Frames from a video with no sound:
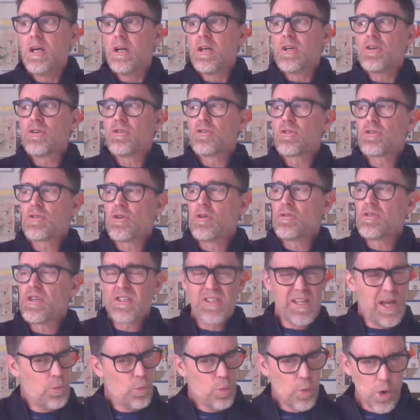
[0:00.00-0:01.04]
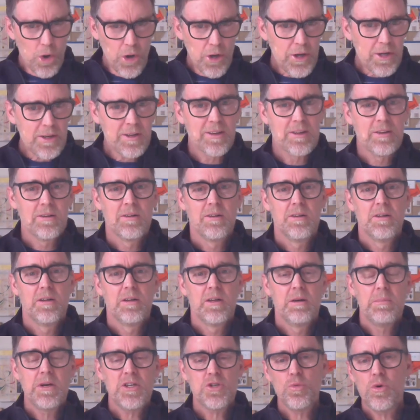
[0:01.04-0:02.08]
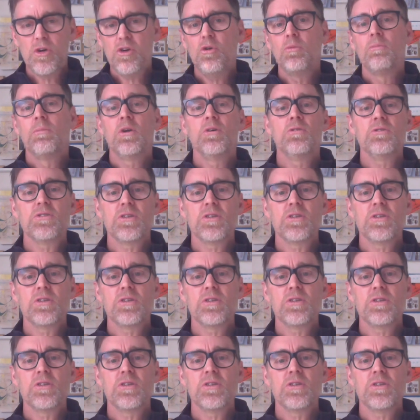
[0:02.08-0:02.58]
So does that work? Imagine what your immune